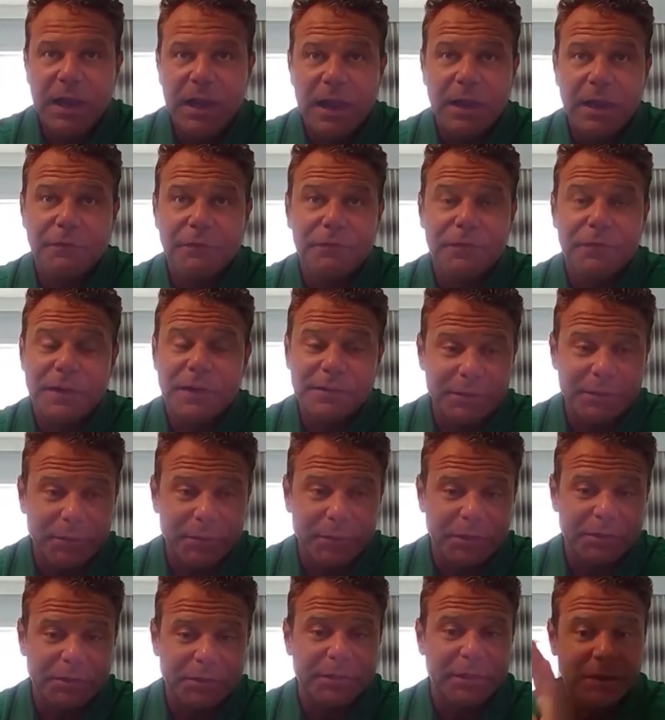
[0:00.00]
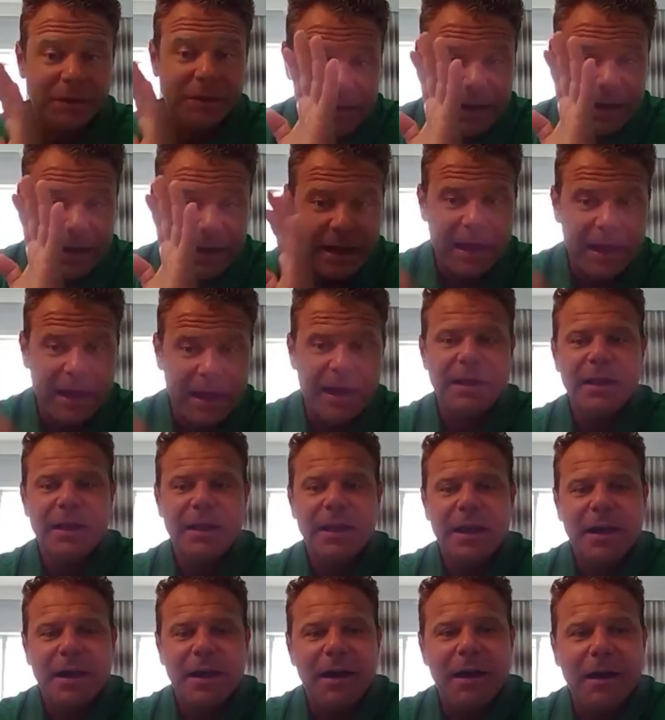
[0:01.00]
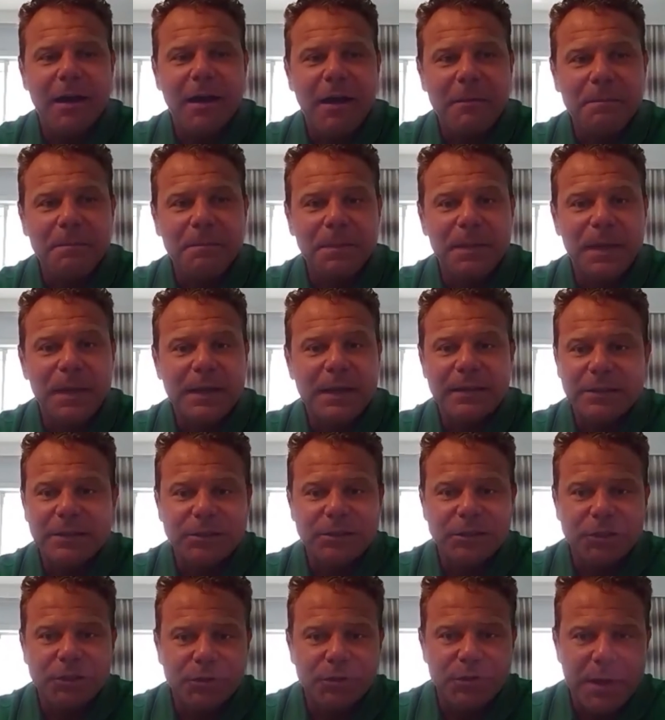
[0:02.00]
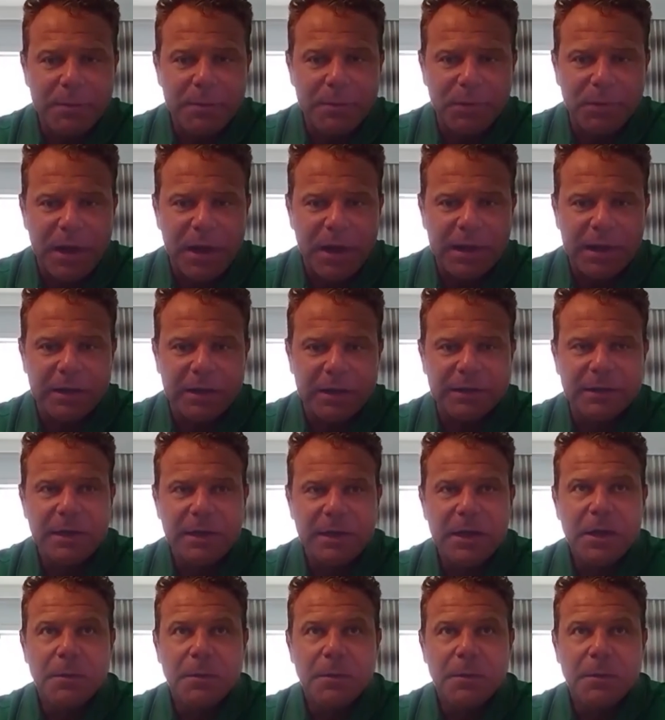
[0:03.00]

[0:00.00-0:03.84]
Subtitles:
I have friends that work there. I think it's a great product.